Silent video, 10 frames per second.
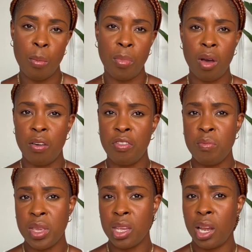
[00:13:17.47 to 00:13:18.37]
but for
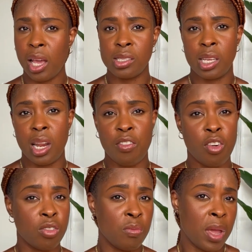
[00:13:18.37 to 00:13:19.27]
me like I said I've
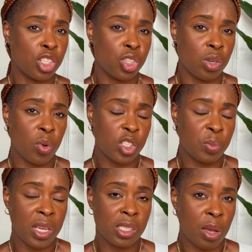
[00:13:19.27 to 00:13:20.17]
already mentioned which
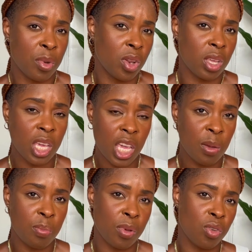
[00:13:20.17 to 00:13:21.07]
piece I'm gonna
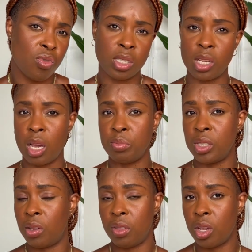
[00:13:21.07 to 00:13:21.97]
keep but the rest I'm
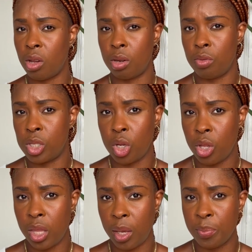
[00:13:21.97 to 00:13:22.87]
definitely gonna
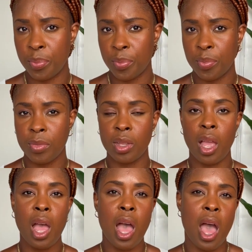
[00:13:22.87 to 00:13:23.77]
return them
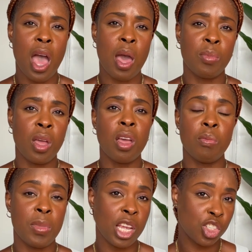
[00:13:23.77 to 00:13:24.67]
um,
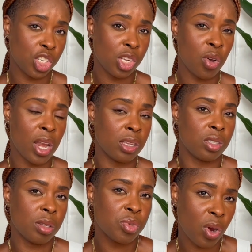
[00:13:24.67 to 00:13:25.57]
make sure you go ahead and
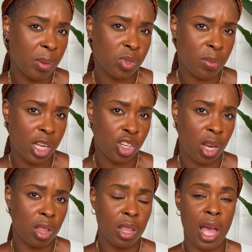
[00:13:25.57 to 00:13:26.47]
subscribe to my
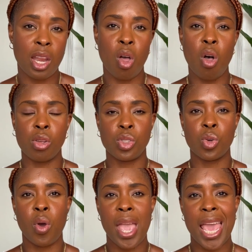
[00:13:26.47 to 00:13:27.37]
channel and also
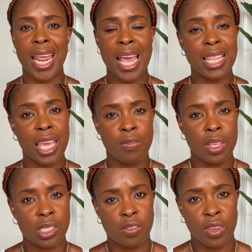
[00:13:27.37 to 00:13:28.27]
go ahead and give
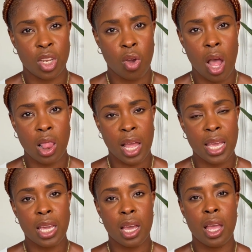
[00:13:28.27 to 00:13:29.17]
this video a
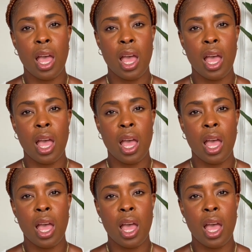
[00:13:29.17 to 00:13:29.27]
like